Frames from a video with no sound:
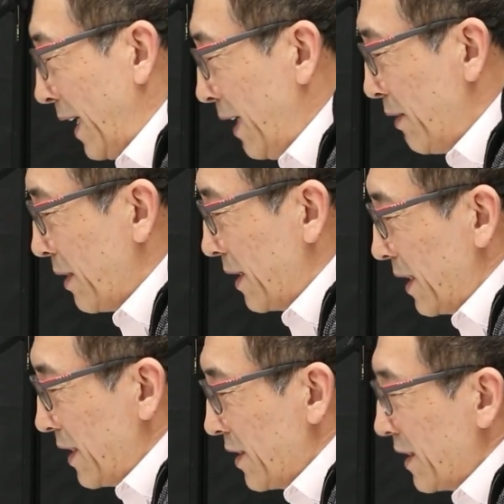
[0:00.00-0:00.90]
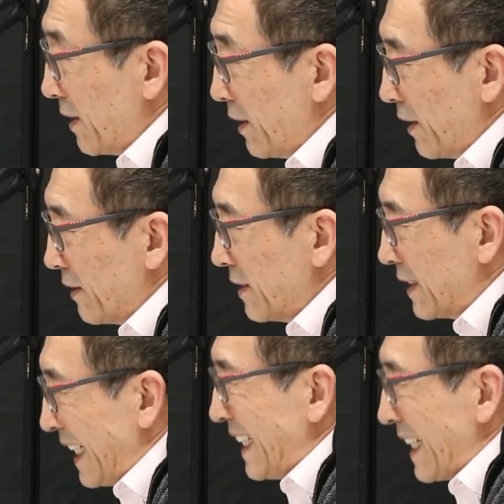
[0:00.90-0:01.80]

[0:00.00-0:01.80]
area is in data